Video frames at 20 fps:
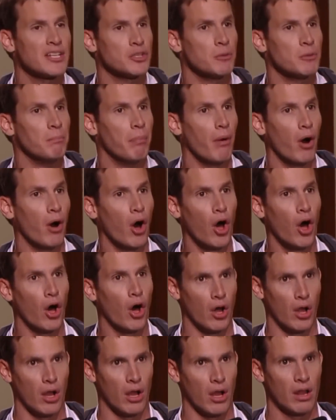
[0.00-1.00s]
catch a
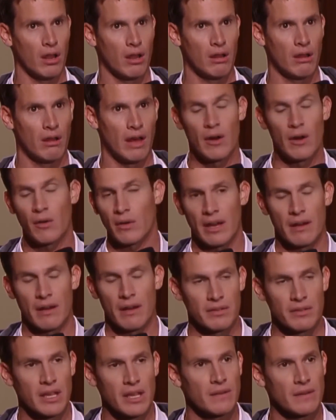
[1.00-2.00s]
ball. I don't care
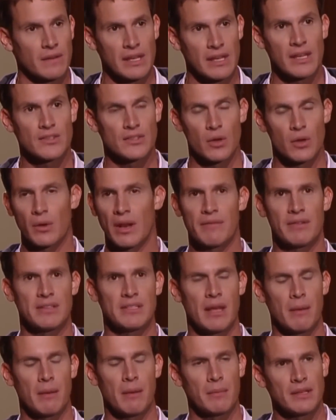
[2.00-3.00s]
if you get in the end zone and have a
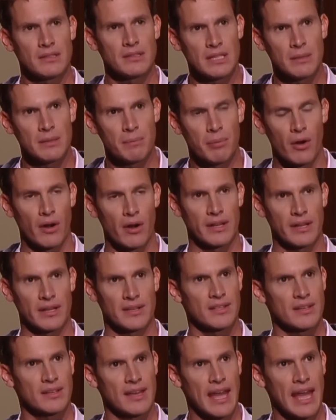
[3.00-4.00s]
10-minute tea party.
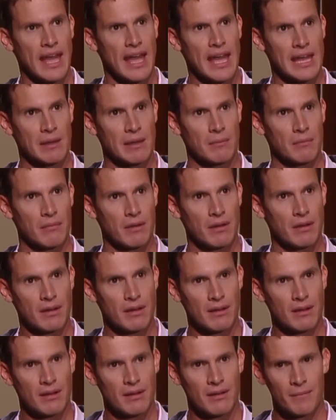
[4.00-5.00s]
It's a game.
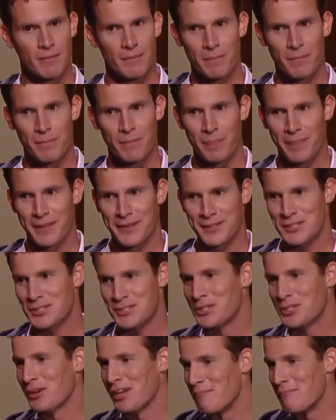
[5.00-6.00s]

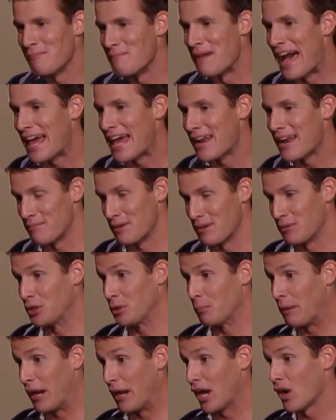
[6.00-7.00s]
Just don't get mad at me when
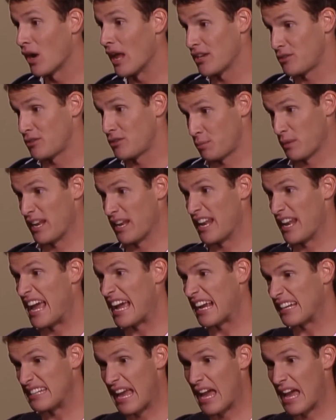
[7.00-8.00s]
you're paralyzed from the
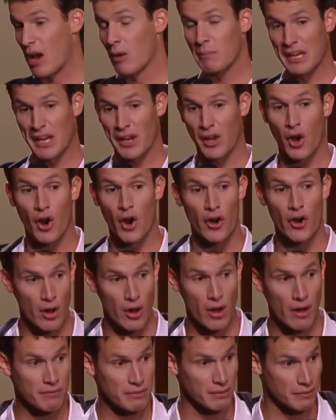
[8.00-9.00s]
neck down, being
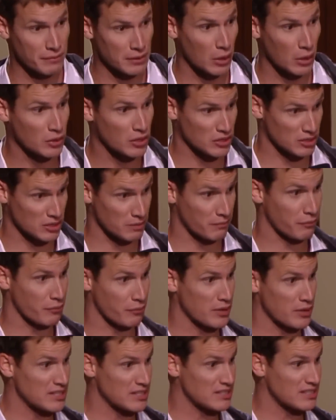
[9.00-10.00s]
carted off the field because some
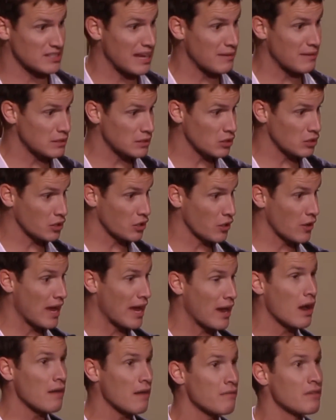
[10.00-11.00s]
free safety took your
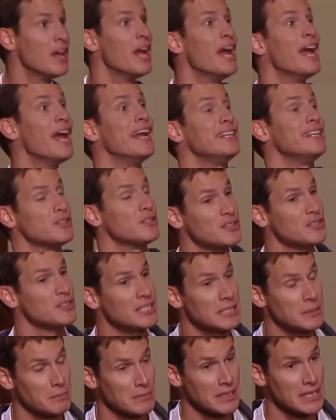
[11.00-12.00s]
head off, and you
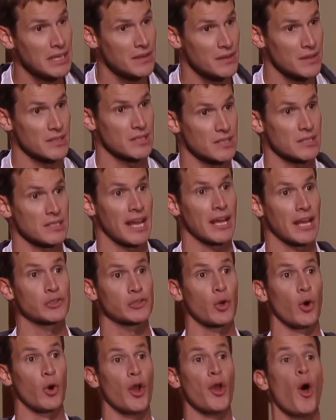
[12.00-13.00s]
see me in the
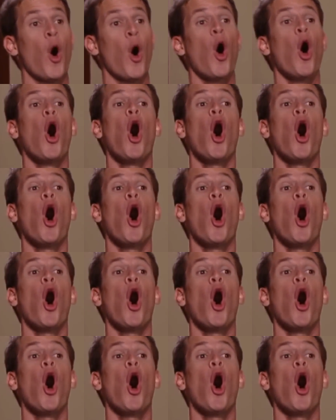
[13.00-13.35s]
stands going,